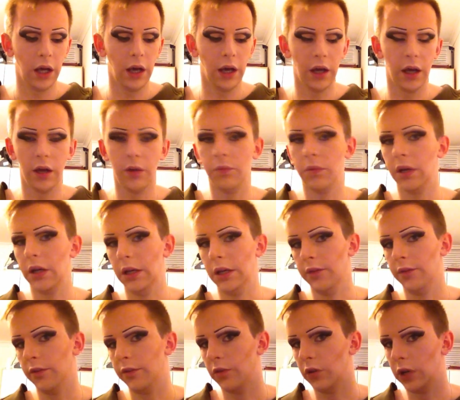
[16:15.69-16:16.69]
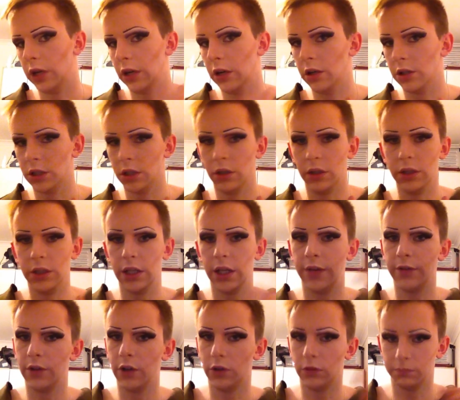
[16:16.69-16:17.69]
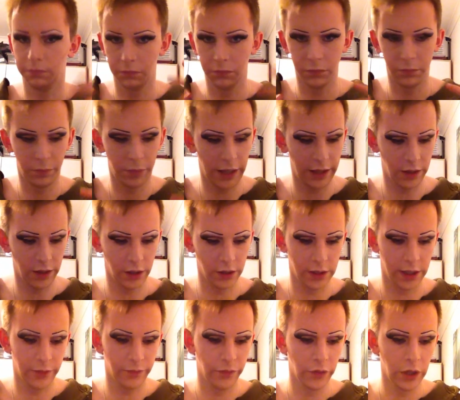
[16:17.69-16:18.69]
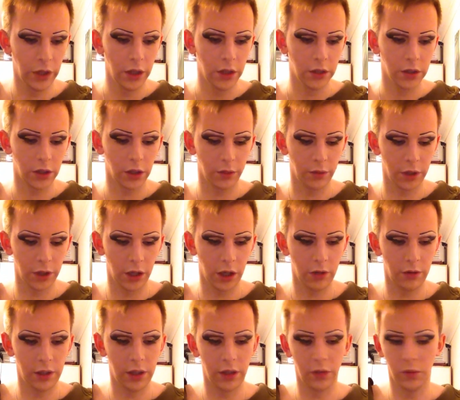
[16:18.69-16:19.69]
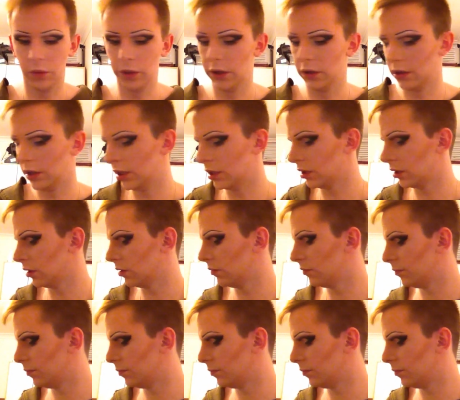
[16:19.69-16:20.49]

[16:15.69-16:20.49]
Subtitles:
And if I've got any harsh lines left, I'll blend those out. So I'm going to go in with this